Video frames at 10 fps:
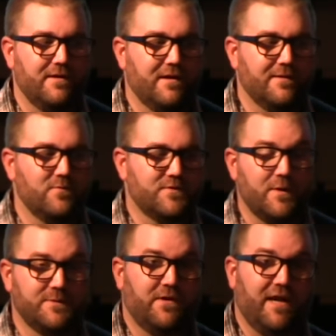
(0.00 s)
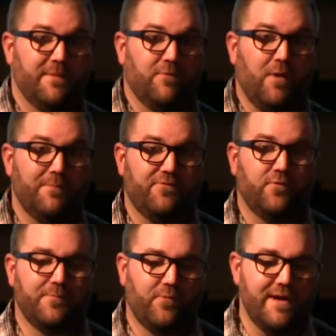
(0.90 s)
um, Tony was talking about right
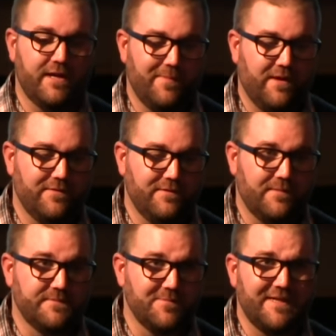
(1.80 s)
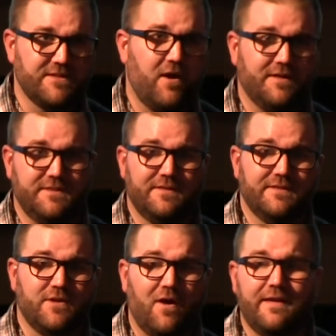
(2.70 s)
before the break about um, submitting talks and,
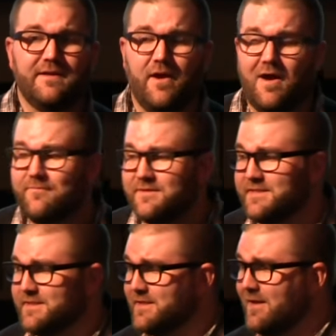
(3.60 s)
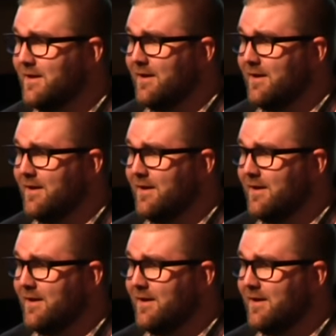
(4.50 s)
and talking at conferences.